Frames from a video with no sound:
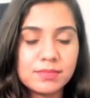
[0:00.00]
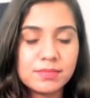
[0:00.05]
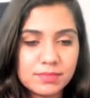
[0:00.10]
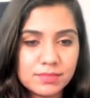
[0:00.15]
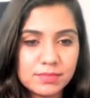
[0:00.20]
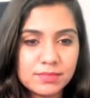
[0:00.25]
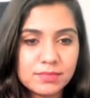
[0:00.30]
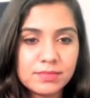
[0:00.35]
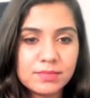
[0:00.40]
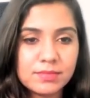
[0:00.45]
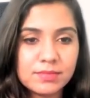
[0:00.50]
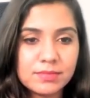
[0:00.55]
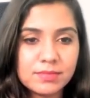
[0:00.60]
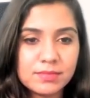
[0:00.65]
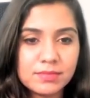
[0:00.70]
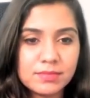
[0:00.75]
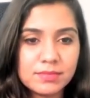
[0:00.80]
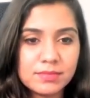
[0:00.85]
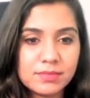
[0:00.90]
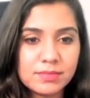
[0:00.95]

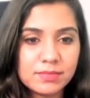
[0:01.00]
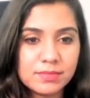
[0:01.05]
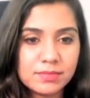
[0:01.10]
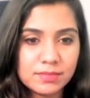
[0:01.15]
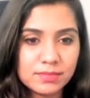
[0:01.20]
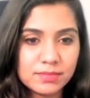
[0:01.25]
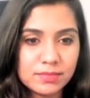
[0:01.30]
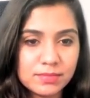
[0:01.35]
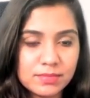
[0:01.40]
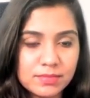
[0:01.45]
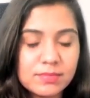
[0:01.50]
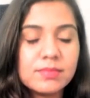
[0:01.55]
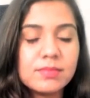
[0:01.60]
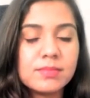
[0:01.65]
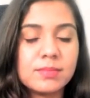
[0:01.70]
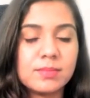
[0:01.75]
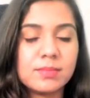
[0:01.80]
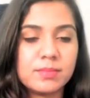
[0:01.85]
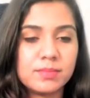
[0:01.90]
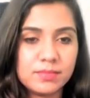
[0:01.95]

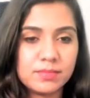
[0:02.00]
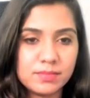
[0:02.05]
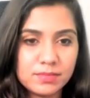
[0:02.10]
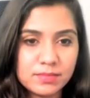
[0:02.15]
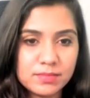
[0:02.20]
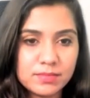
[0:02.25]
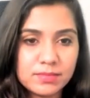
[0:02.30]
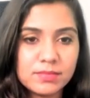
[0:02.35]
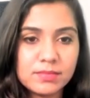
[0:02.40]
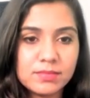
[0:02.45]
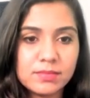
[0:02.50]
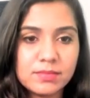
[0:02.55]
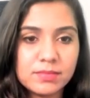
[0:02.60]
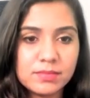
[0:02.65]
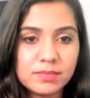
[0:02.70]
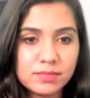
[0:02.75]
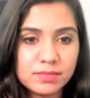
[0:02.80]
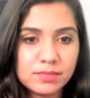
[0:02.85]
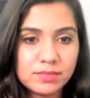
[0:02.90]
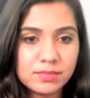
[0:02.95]

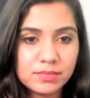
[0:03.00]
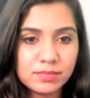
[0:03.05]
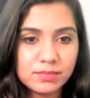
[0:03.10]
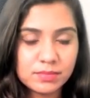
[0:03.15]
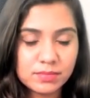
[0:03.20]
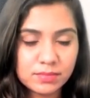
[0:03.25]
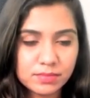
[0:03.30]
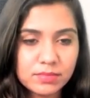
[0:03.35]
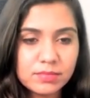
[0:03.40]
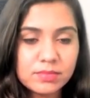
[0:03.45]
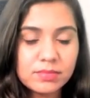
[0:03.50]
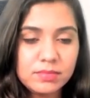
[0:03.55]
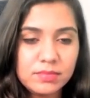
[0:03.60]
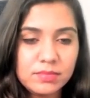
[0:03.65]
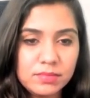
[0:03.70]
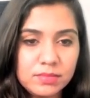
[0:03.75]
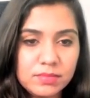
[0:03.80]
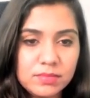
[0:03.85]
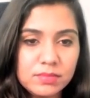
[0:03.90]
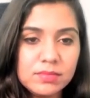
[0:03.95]

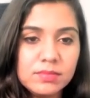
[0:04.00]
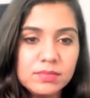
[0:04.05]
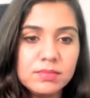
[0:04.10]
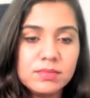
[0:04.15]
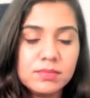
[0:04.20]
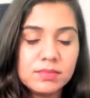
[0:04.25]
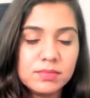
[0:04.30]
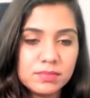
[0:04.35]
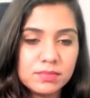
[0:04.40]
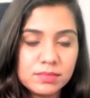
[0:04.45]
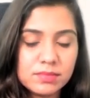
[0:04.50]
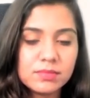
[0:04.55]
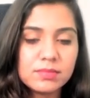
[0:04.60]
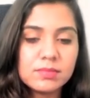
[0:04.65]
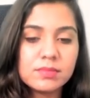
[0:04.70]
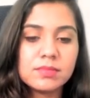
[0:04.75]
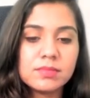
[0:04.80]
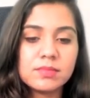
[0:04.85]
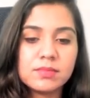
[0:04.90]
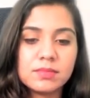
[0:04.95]

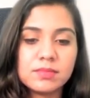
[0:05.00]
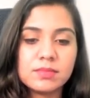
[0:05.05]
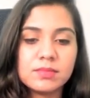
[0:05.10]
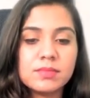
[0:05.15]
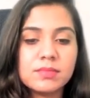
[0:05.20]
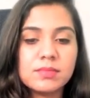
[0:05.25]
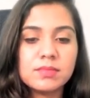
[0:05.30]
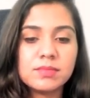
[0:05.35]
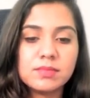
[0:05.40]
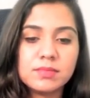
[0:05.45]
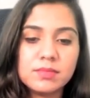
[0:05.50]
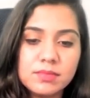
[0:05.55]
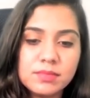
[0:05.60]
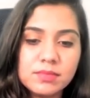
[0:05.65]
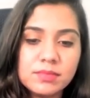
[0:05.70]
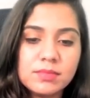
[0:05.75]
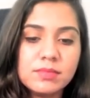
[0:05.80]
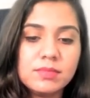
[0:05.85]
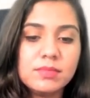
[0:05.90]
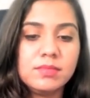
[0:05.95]

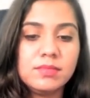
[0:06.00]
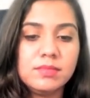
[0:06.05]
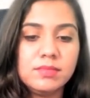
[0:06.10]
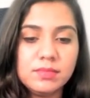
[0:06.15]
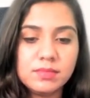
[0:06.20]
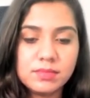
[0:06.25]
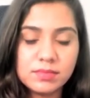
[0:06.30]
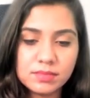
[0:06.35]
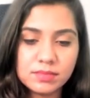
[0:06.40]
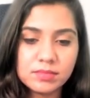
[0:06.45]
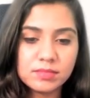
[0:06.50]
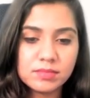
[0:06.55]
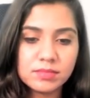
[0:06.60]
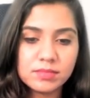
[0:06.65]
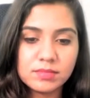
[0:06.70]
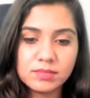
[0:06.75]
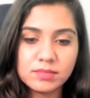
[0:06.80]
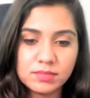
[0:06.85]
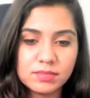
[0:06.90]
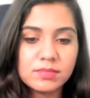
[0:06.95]

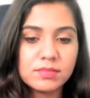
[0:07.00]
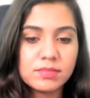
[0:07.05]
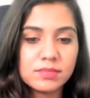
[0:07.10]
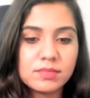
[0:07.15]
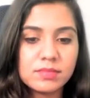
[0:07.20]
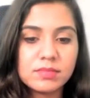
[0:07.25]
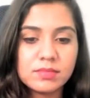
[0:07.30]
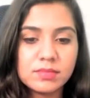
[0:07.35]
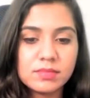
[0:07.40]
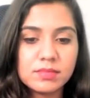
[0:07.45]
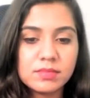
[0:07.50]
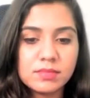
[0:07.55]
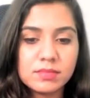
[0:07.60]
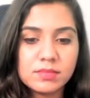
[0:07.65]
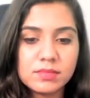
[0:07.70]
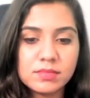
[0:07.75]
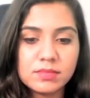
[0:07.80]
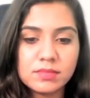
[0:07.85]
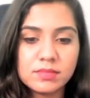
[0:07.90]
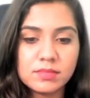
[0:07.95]
[no speech]